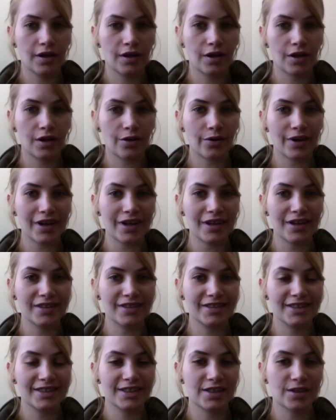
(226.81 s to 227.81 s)
Okay,
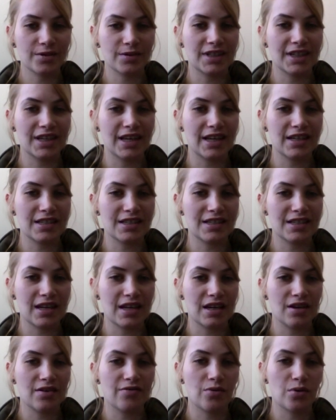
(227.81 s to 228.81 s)
so today is
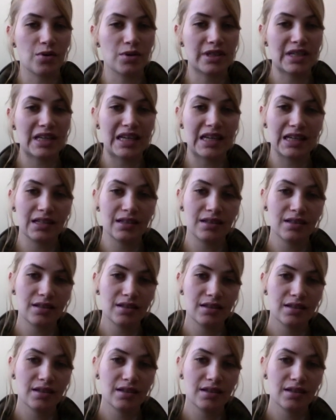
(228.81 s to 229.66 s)
day 14.